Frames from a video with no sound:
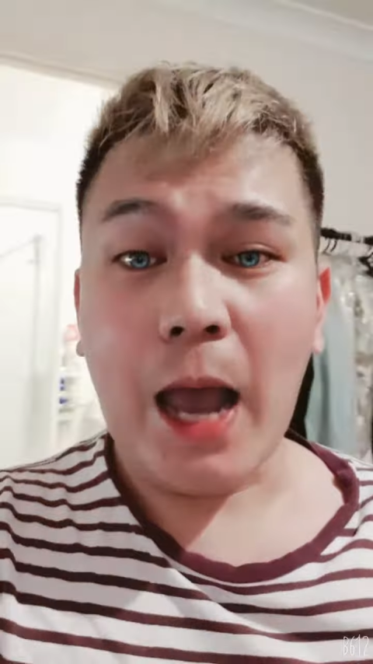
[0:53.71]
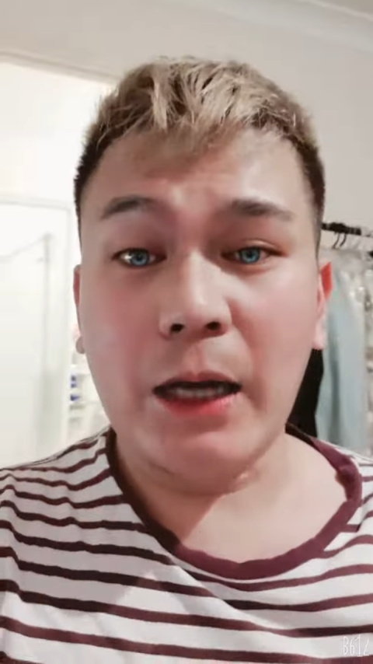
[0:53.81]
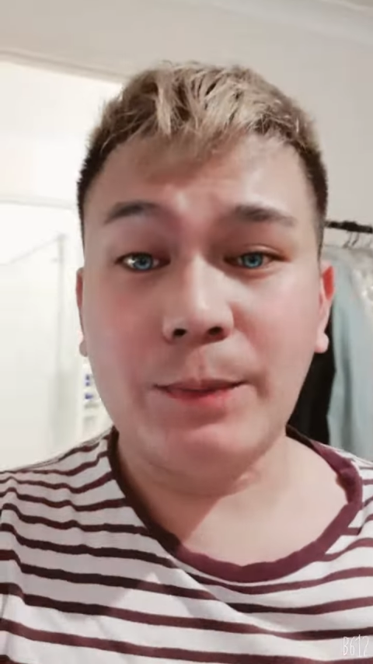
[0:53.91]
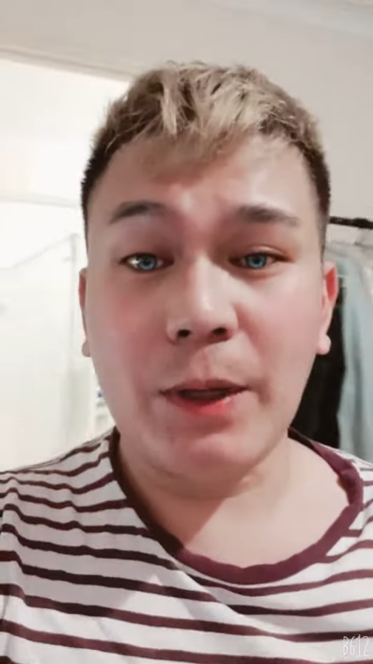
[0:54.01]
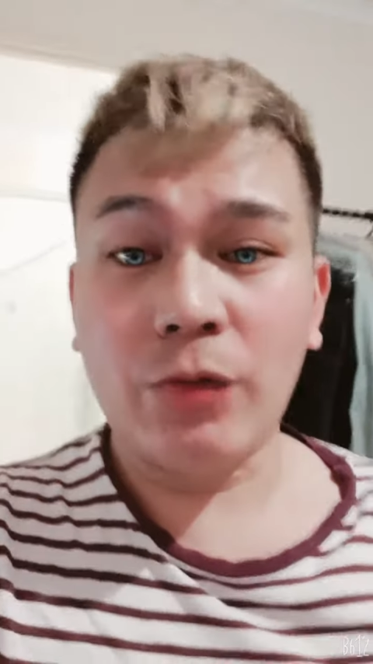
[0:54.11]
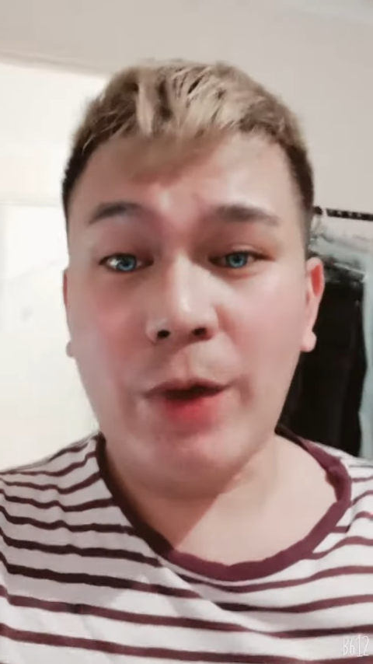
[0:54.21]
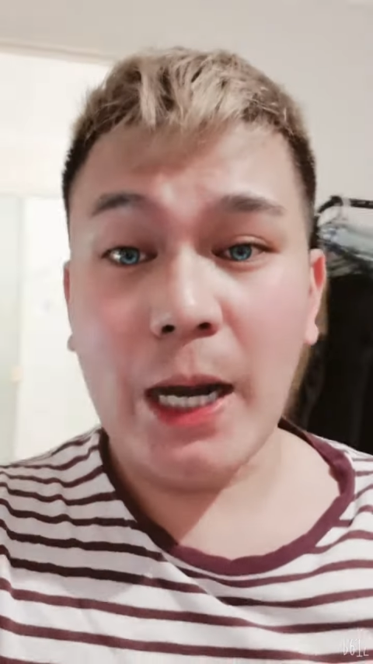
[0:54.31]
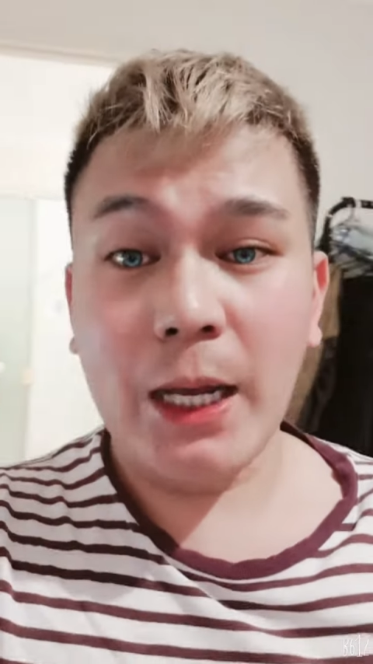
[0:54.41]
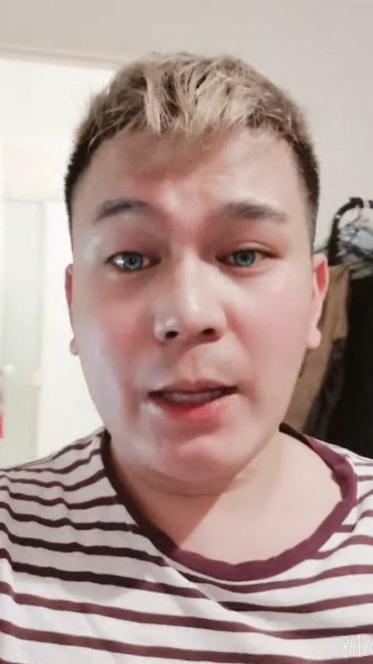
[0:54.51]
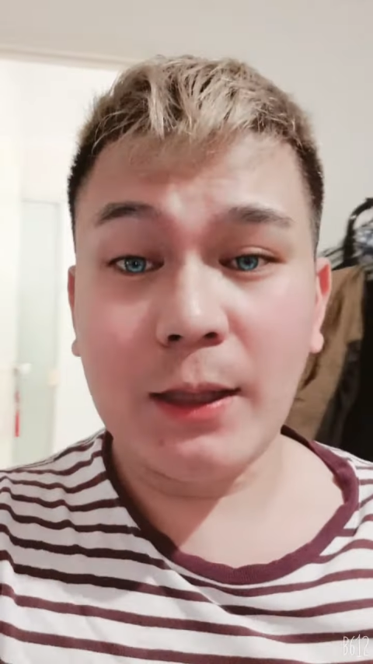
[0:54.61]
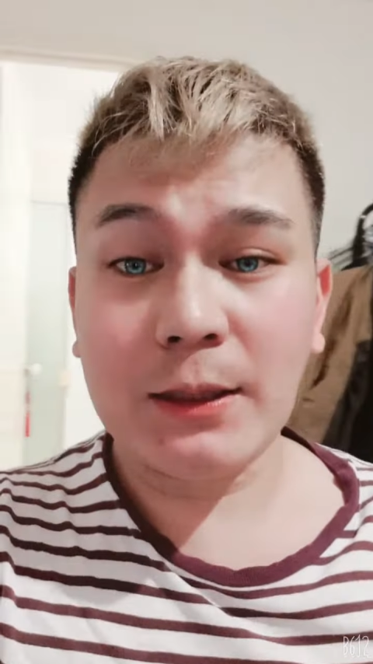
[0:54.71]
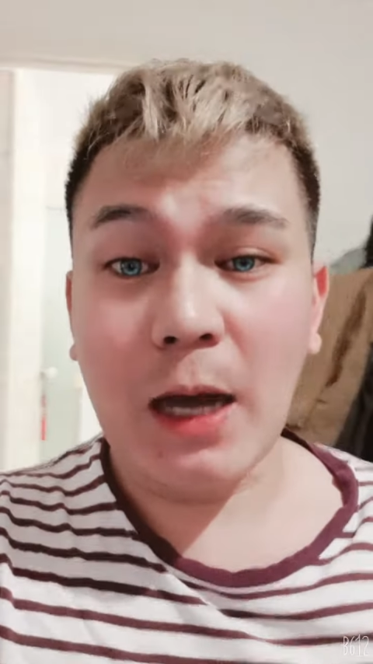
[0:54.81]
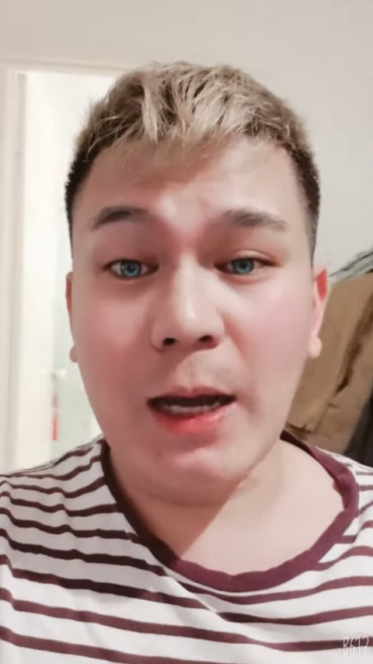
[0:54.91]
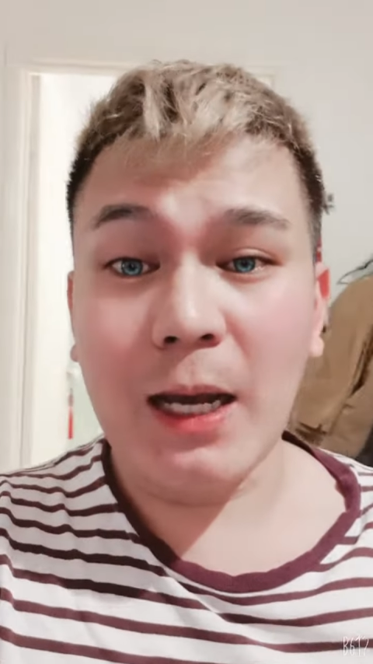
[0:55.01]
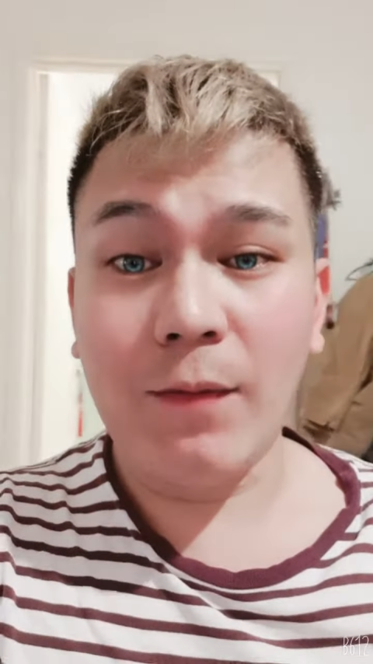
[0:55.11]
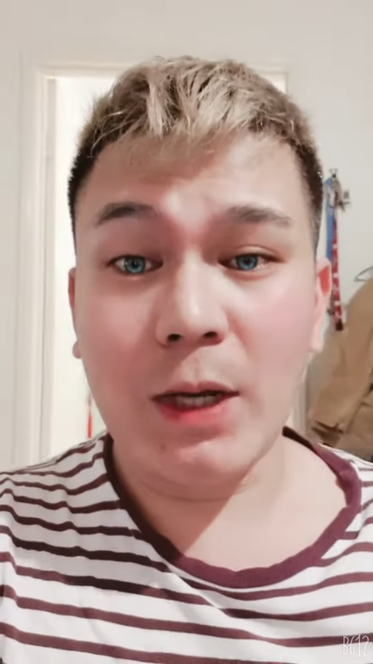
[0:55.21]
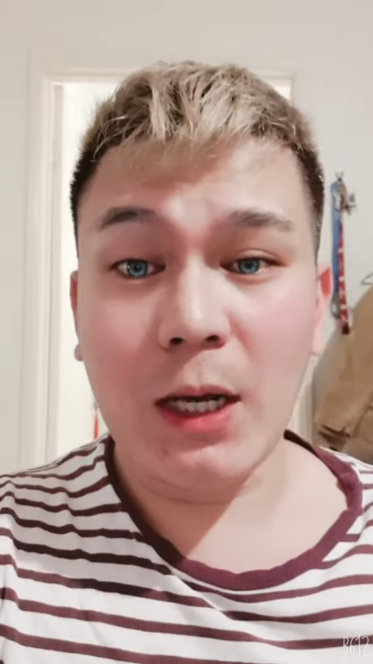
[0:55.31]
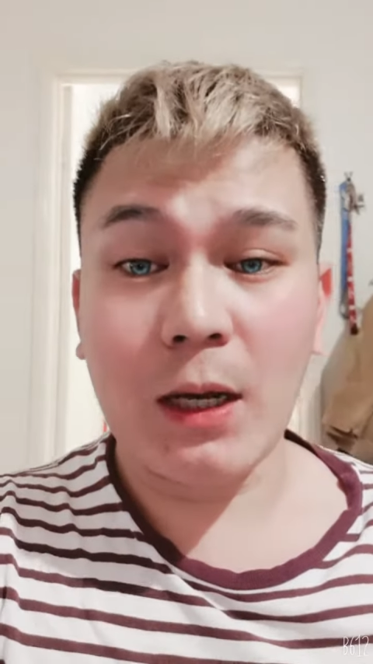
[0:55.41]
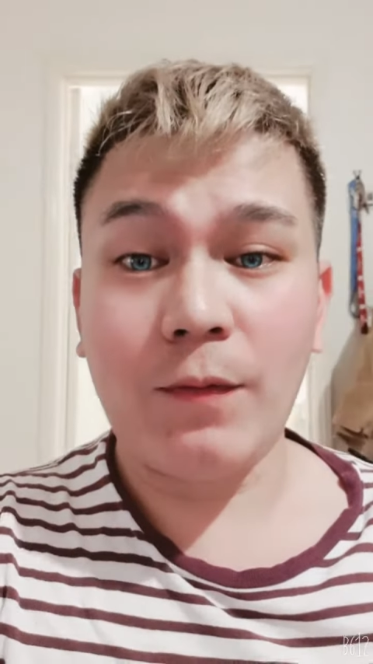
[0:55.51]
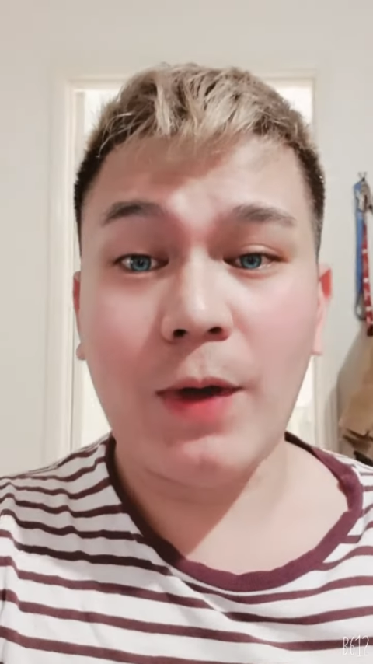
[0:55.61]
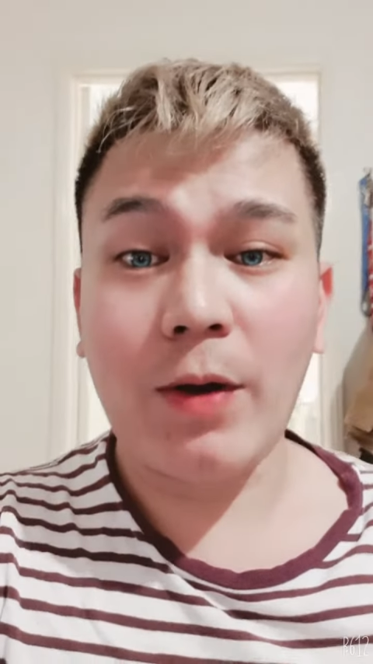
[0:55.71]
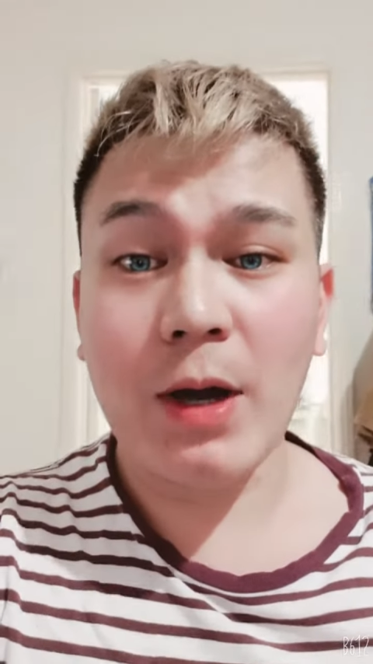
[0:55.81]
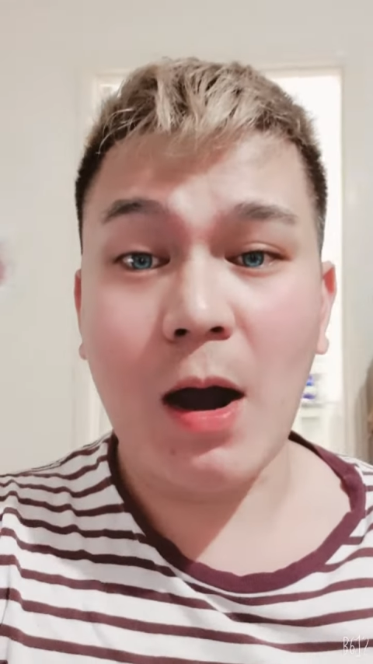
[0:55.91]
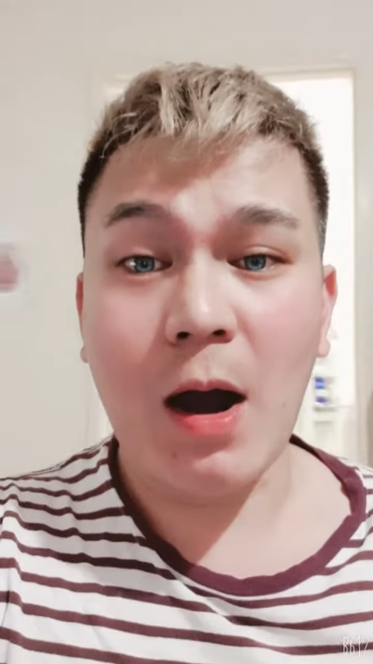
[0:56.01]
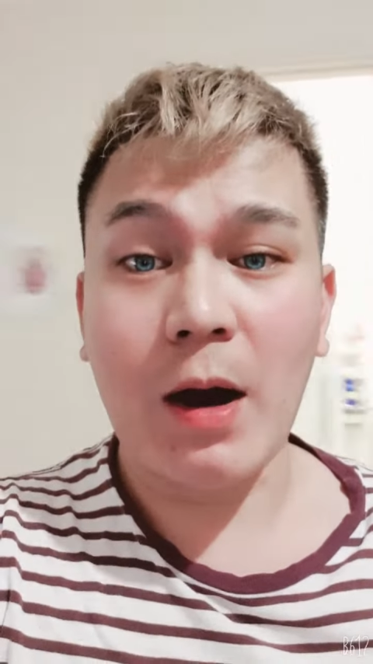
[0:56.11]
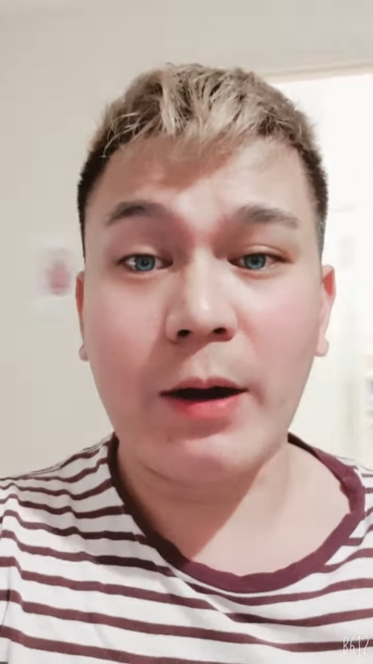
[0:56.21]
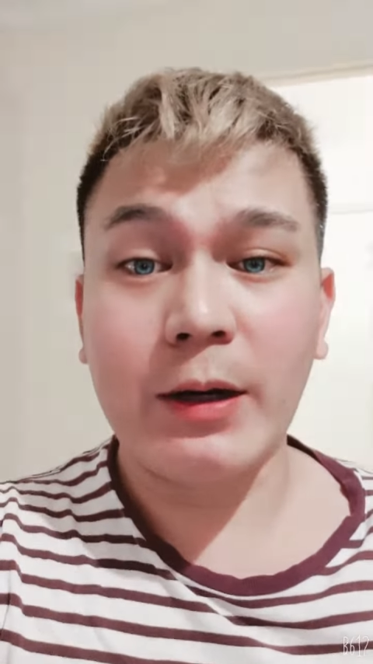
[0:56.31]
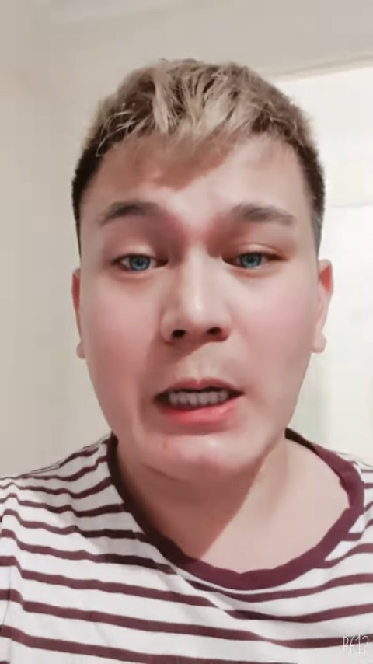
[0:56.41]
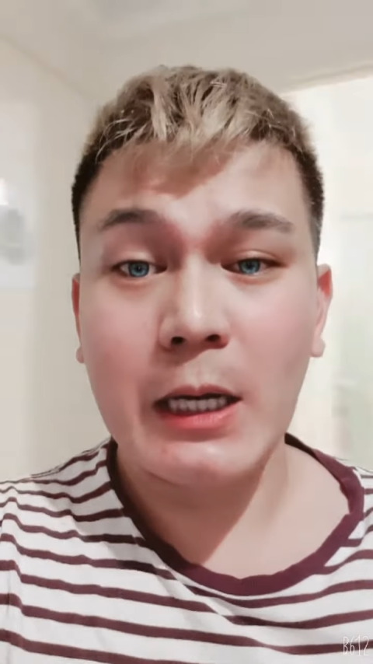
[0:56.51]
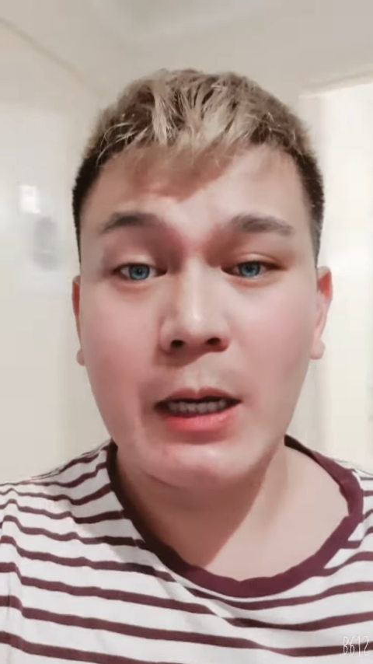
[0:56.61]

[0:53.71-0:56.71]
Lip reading: And it's been raining this evening very hard.